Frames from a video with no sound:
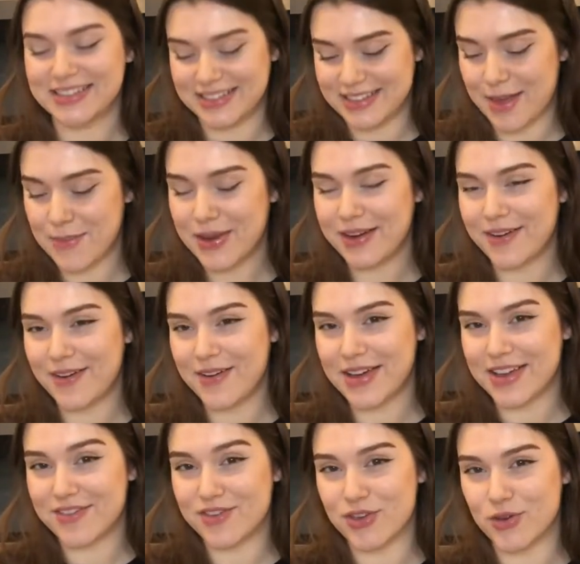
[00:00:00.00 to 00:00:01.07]
Let me know
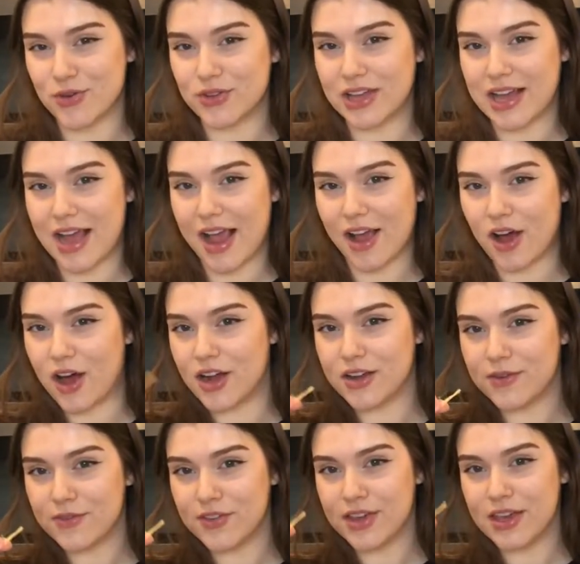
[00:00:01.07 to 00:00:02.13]
if you like
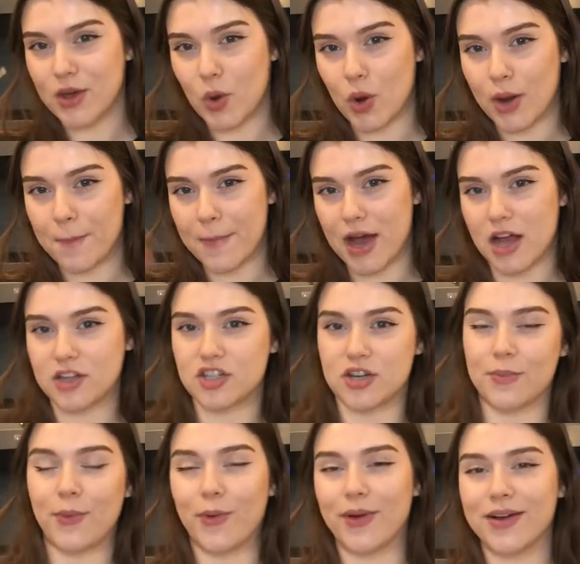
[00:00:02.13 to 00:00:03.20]
coffee or matcha
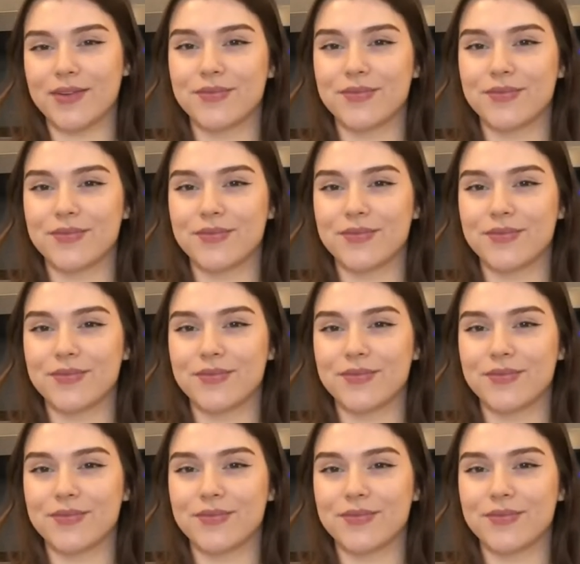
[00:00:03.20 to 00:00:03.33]
more,